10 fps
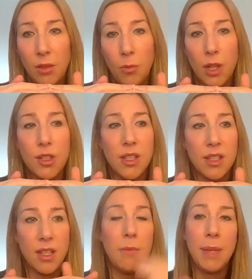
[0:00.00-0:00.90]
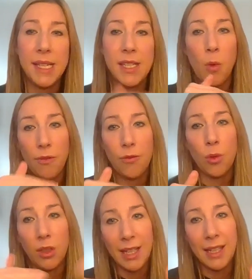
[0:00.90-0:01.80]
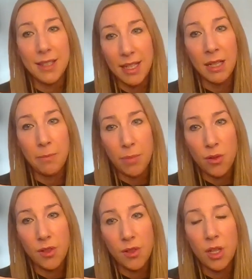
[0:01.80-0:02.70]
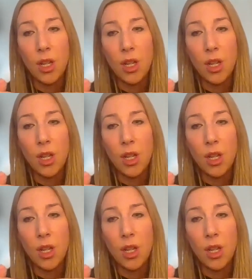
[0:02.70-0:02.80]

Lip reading: which is the beta-1,4 glycosidic bond.